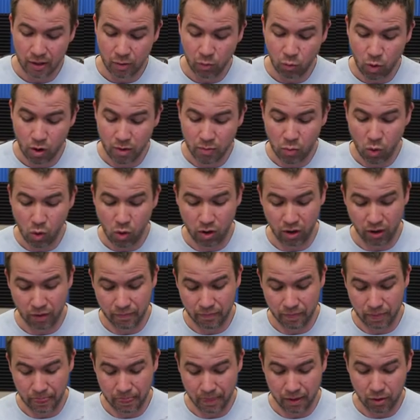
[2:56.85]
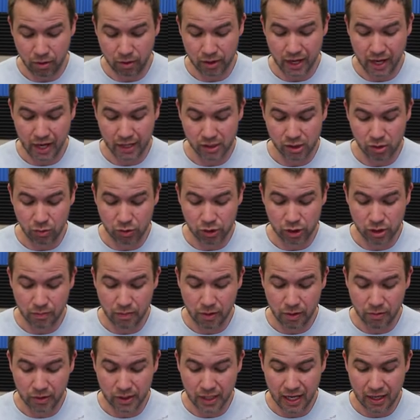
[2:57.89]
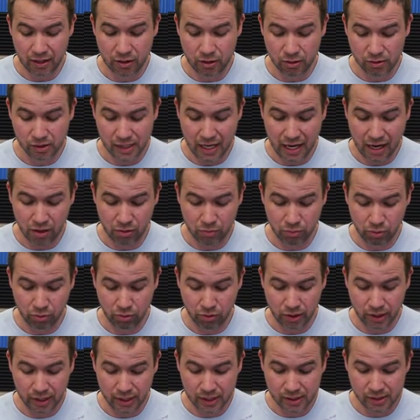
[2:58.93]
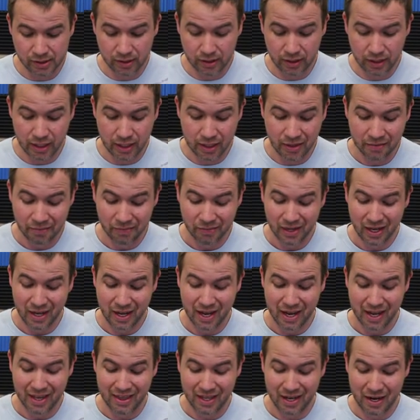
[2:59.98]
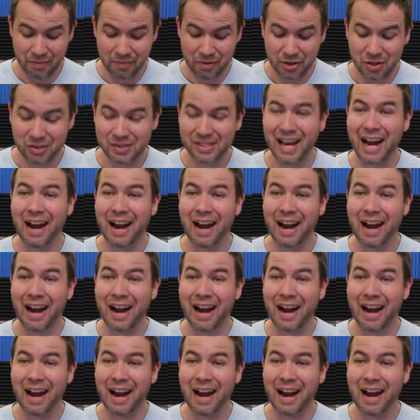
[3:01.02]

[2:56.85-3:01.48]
One more. Okay, so we should be able to take those out pretty easily. And then I'm going to use